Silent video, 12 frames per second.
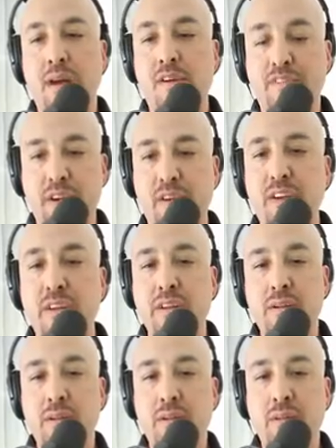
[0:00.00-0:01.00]
a
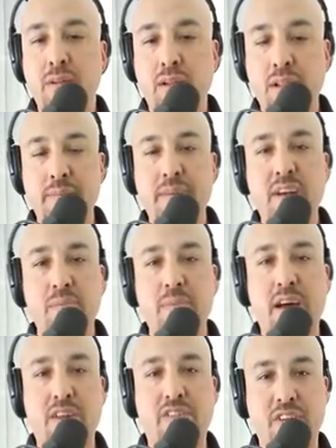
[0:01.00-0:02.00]
very limited
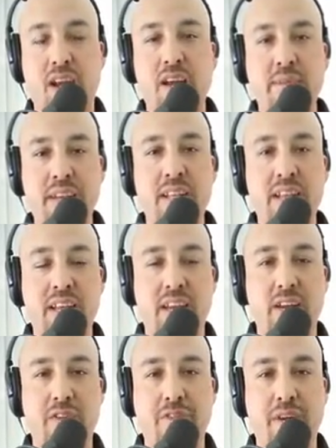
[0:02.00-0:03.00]
amount of time in the
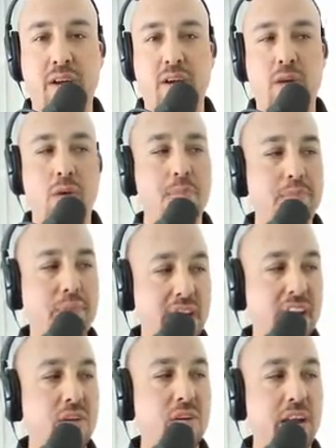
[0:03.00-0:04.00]
NFL.
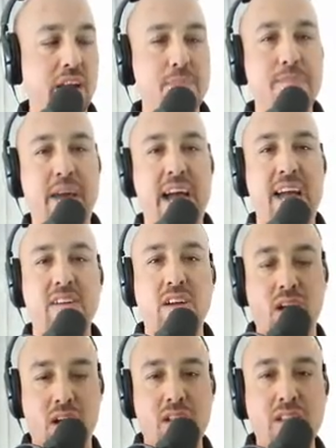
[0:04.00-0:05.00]
Make your impact
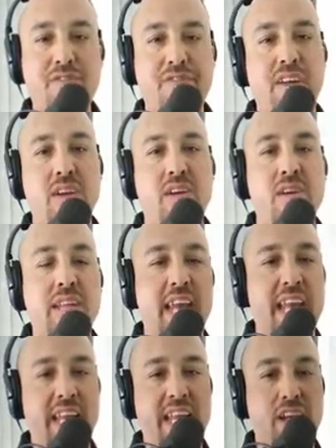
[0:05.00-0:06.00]
on the field
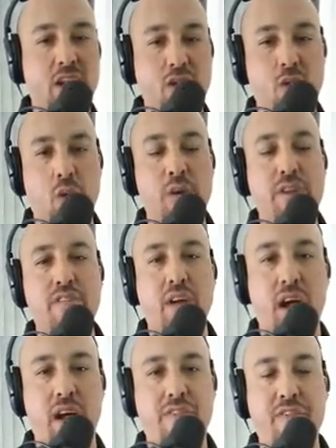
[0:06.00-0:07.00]
and in concordance
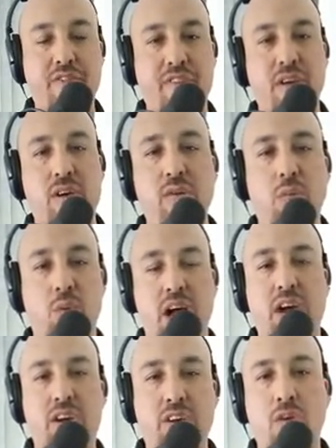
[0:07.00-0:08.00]
off the field
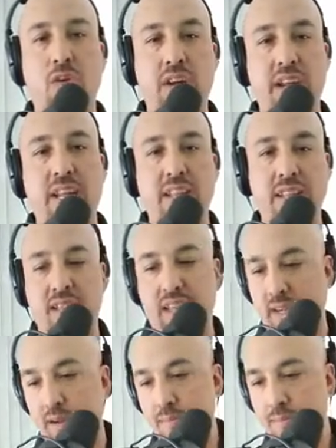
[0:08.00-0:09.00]
while you're in the
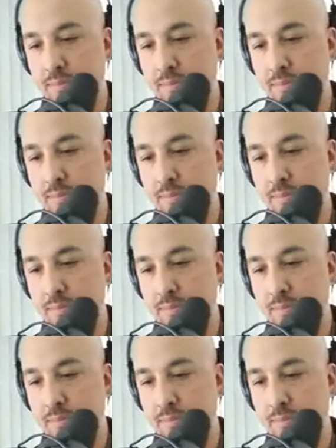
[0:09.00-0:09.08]
league.